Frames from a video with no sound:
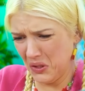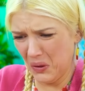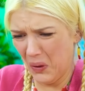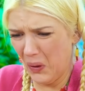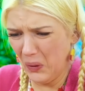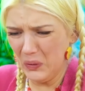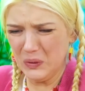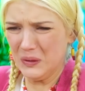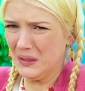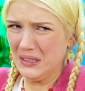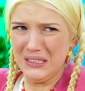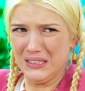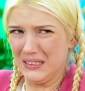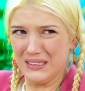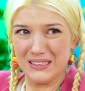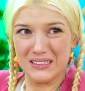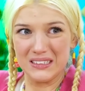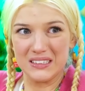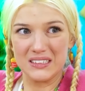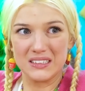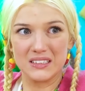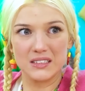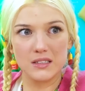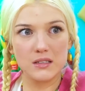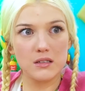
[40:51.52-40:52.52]
hold
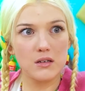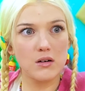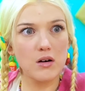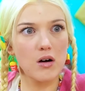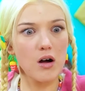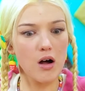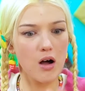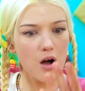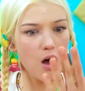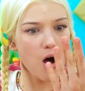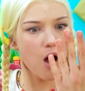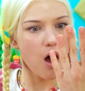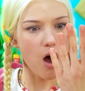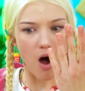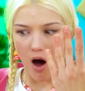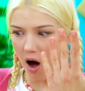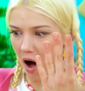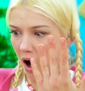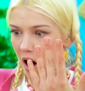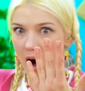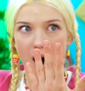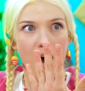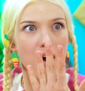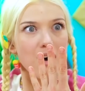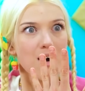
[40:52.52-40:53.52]
me!
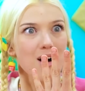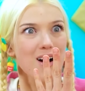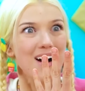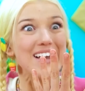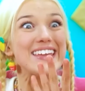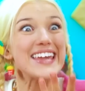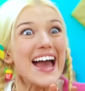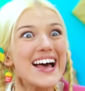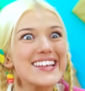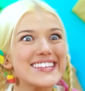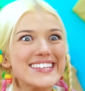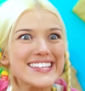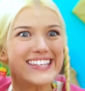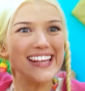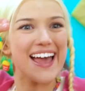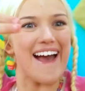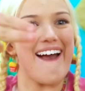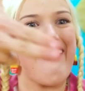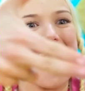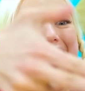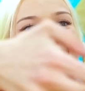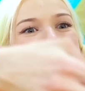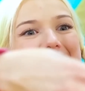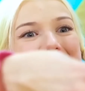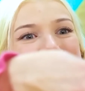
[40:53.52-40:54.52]
Oh,
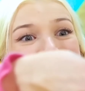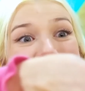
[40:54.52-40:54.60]
yeah!